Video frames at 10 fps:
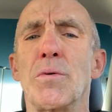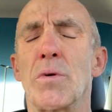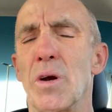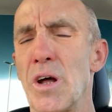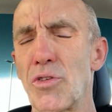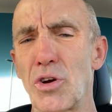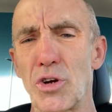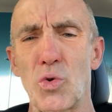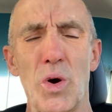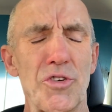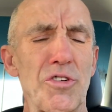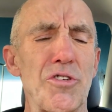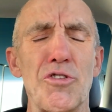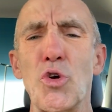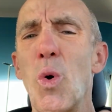Another good question
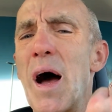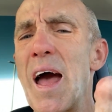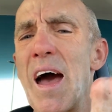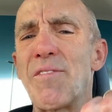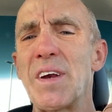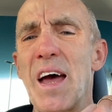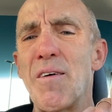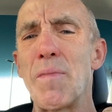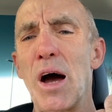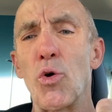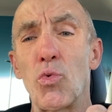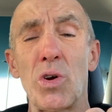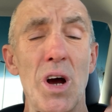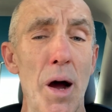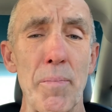is, do I have to have my own
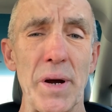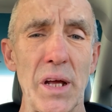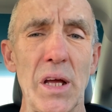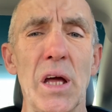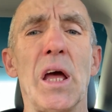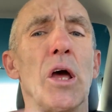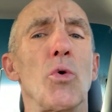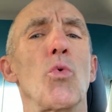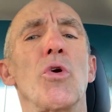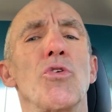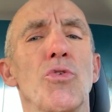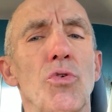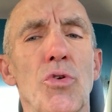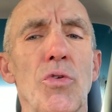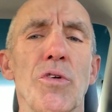company in order to
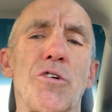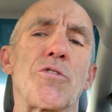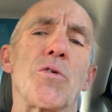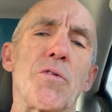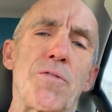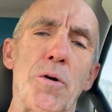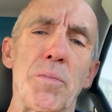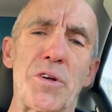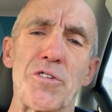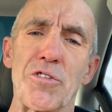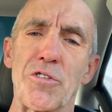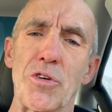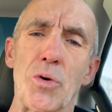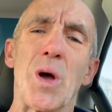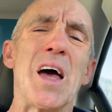do this, to refer business to
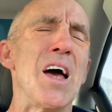you?